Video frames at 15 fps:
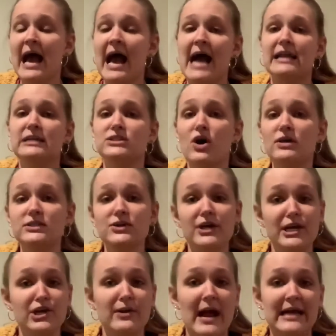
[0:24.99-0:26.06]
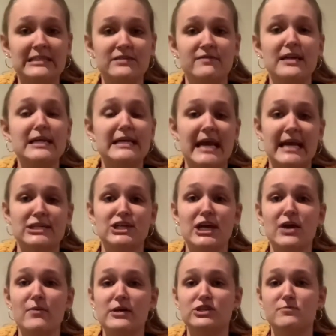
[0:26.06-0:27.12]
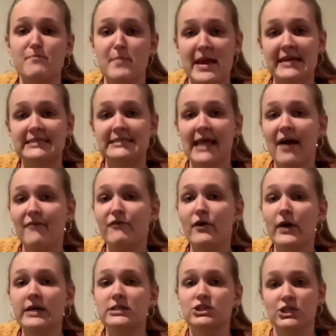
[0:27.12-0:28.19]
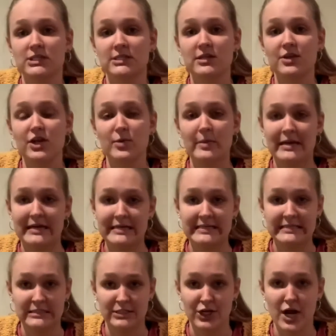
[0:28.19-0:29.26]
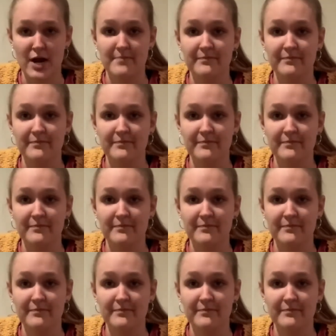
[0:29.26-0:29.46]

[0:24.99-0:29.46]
and it's also interactive and engaging, which makes that focus just a little bit easier.